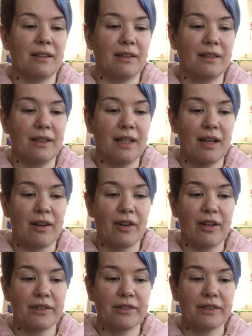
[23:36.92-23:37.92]
they are
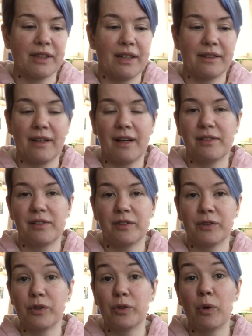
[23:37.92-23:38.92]
not
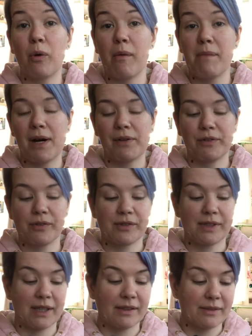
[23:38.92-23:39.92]
entitled to know about those
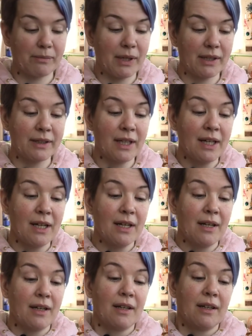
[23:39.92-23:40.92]
things. But
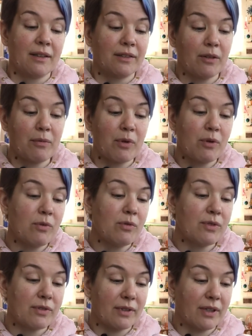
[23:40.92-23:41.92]
Tom
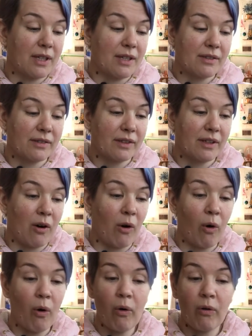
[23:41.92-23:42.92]
Cruise is on a
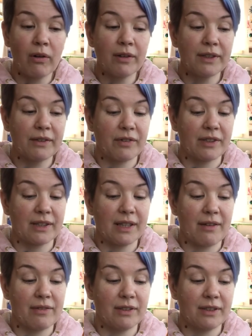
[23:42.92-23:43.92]
whole different
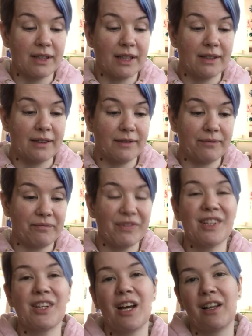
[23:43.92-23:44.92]
level, and
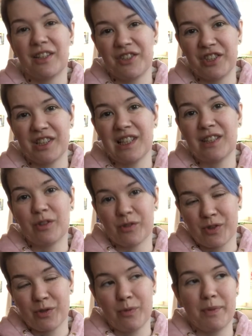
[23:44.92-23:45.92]
allegedly, don't
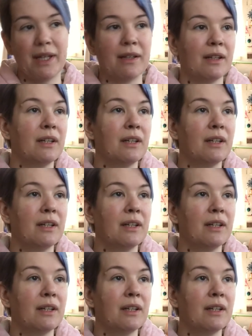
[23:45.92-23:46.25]
sue me,